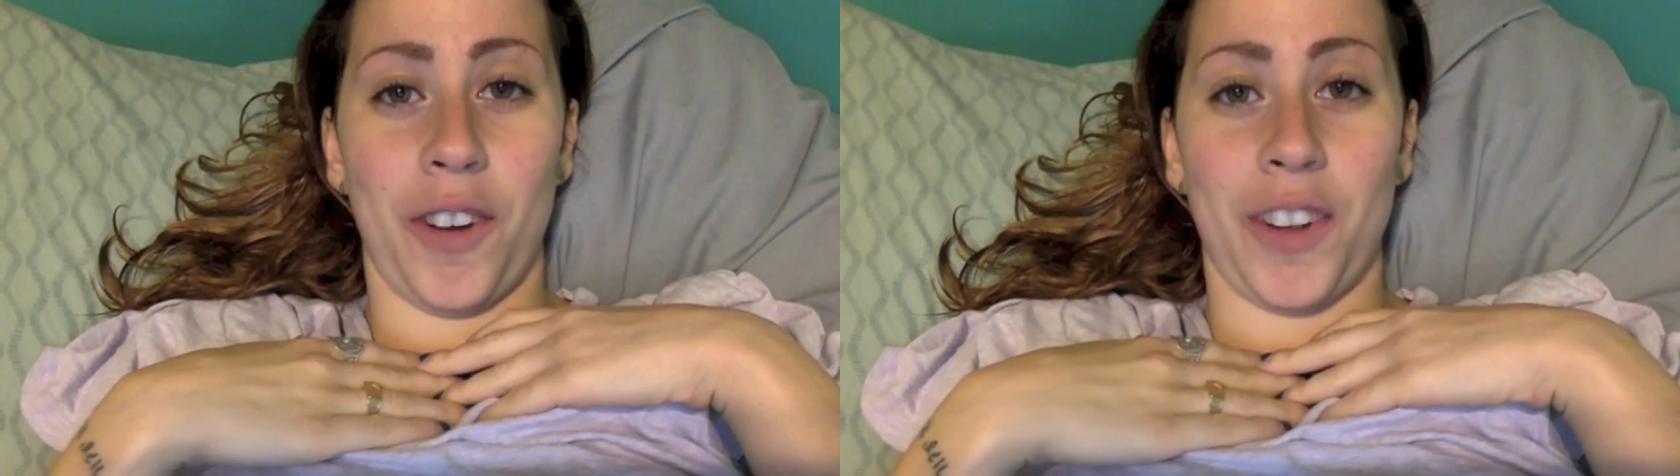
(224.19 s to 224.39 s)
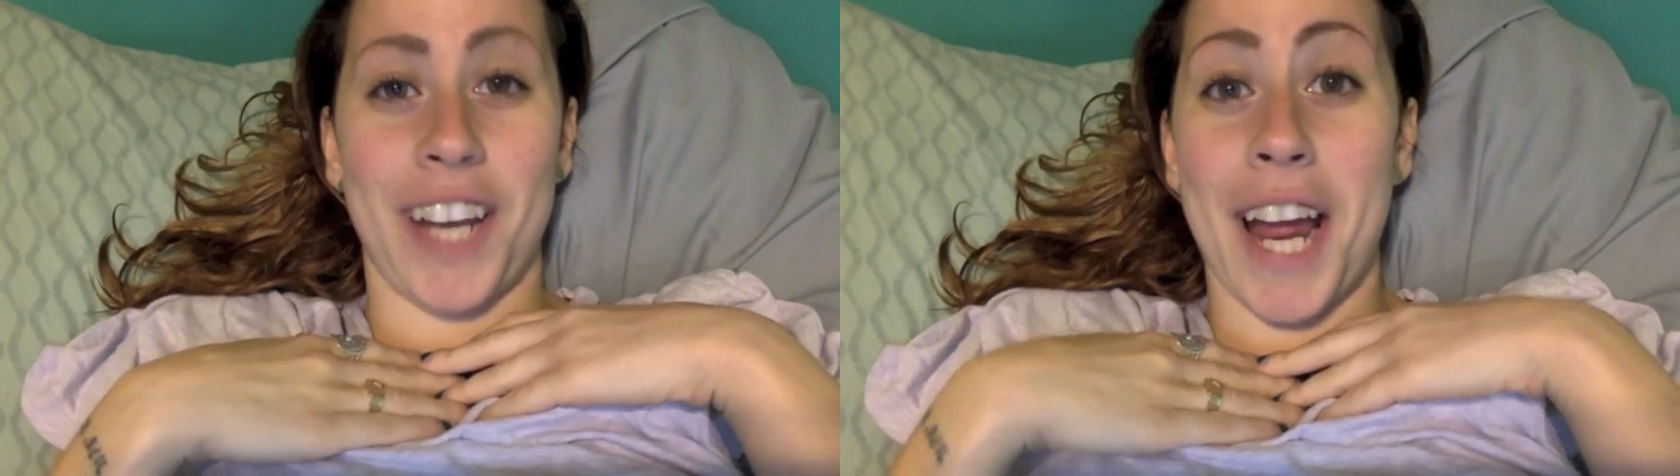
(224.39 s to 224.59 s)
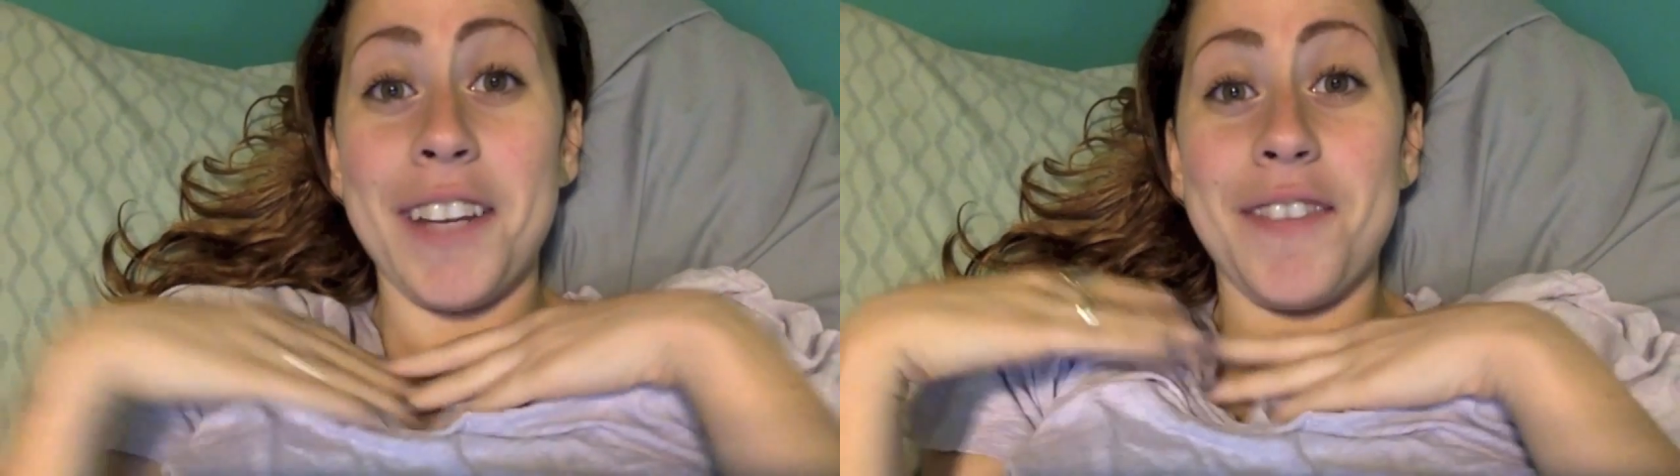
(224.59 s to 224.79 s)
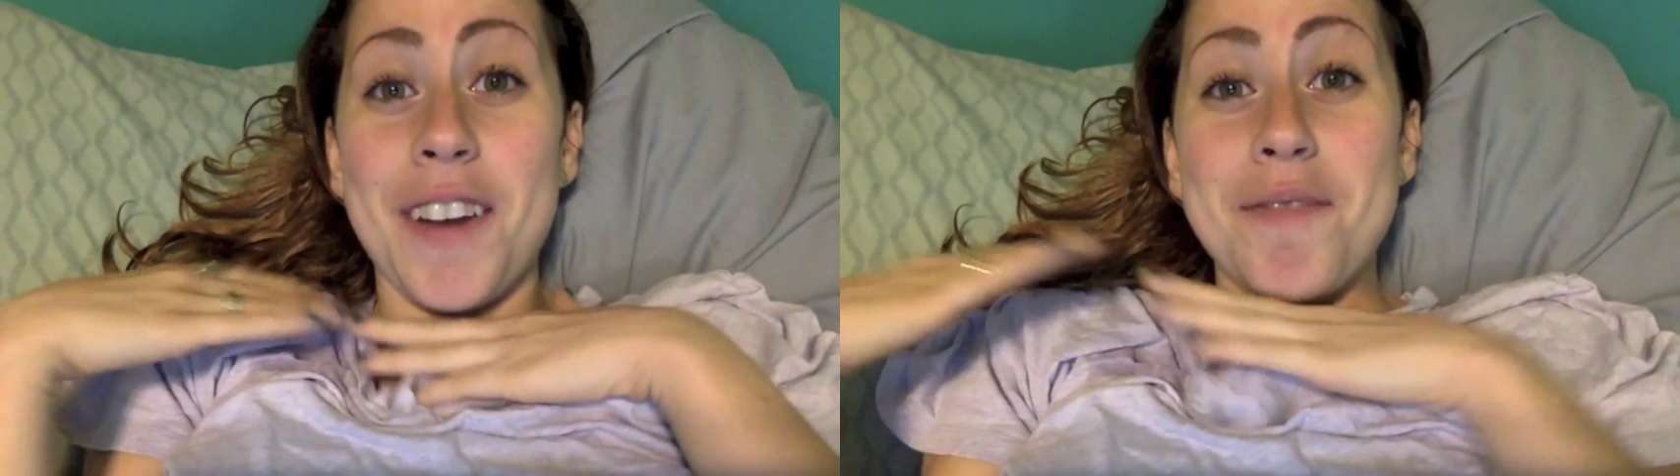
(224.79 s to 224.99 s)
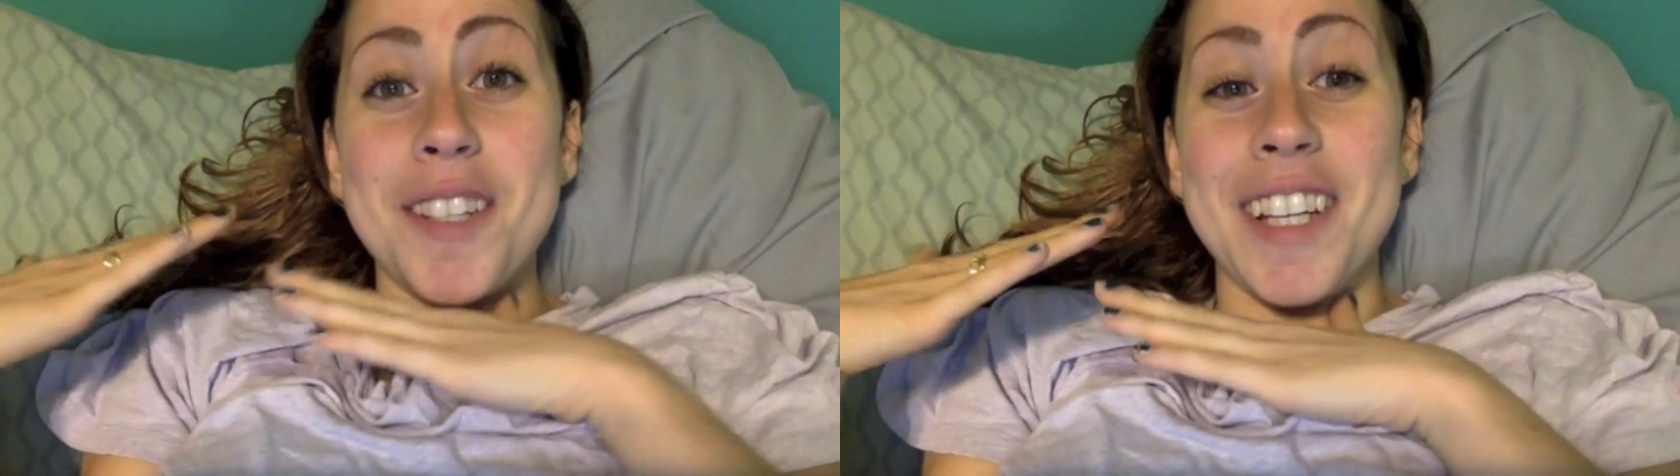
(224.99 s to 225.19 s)
on the
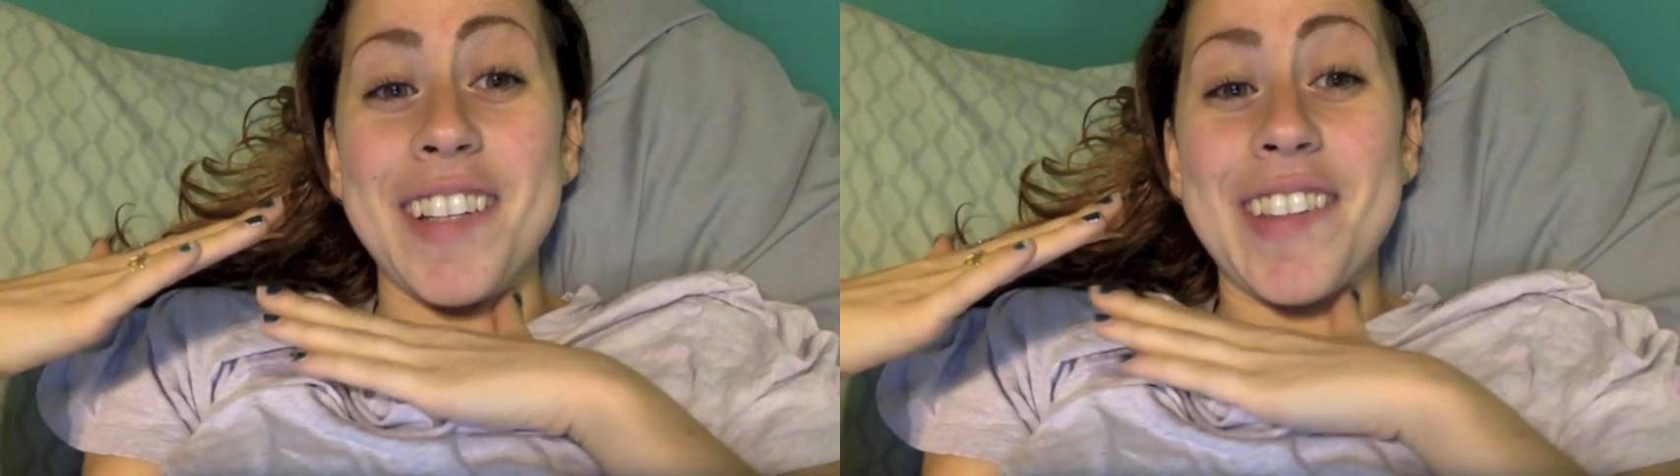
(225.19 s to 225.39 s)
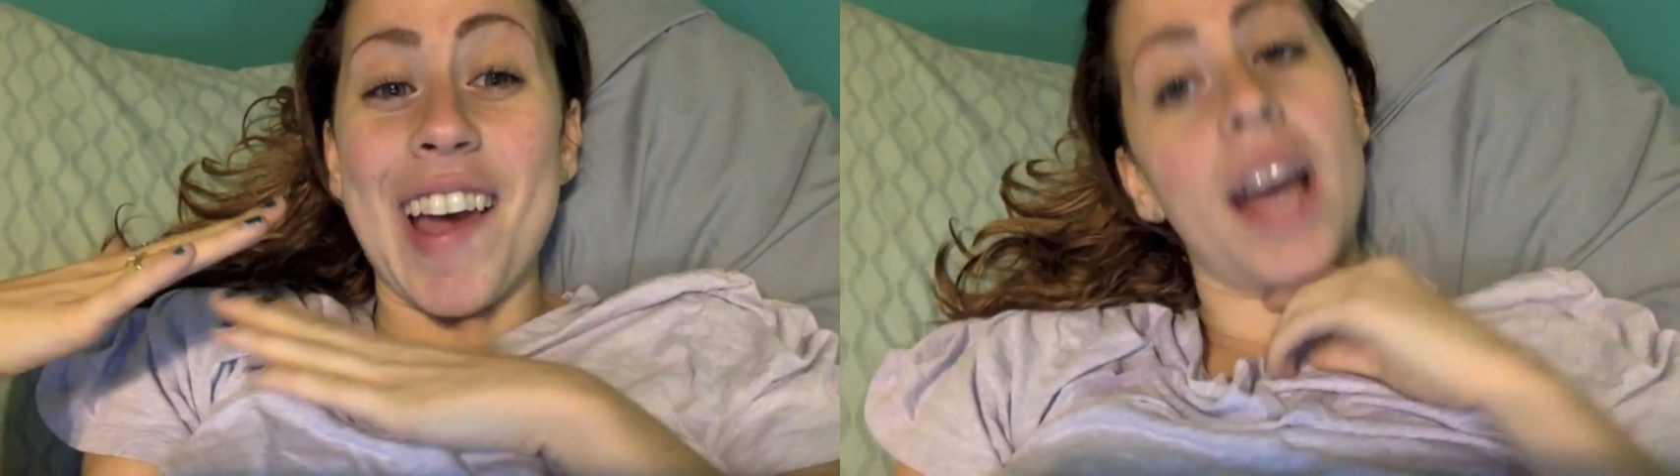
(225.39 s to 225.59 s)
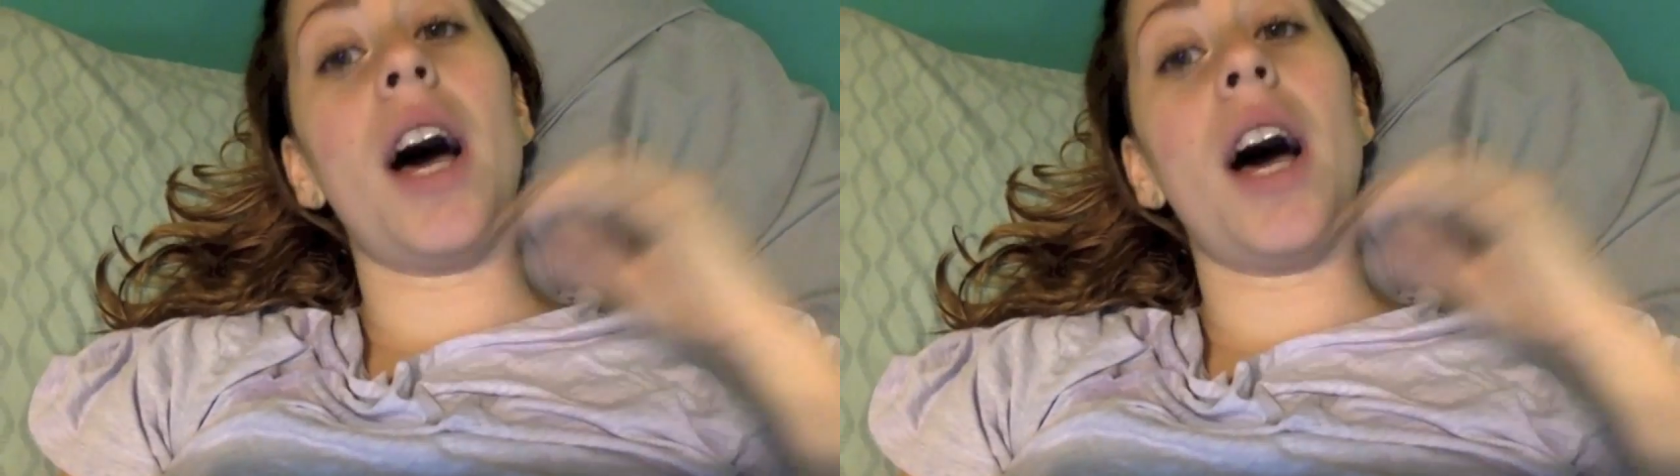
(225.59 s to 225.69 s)
95% side.